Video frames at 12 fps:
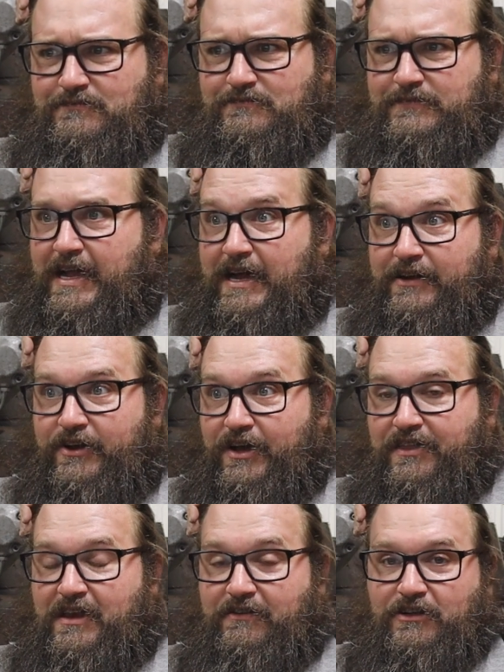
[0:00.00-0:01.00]
no,
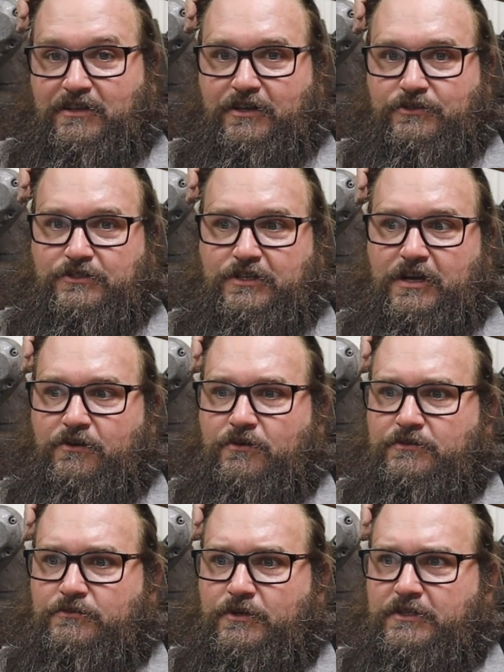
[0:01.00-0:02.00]
nothing even close. So
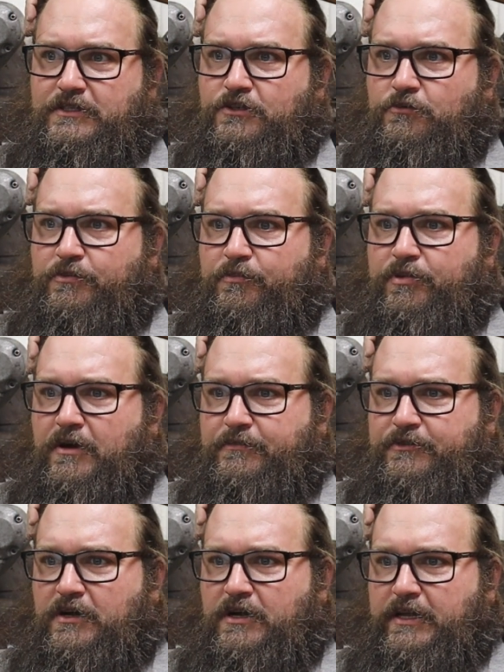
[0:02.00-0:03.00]
really super
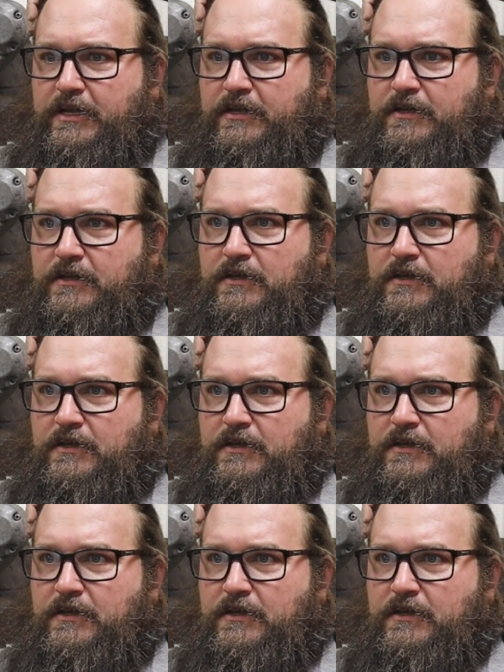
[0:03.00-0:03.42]
pumped on it.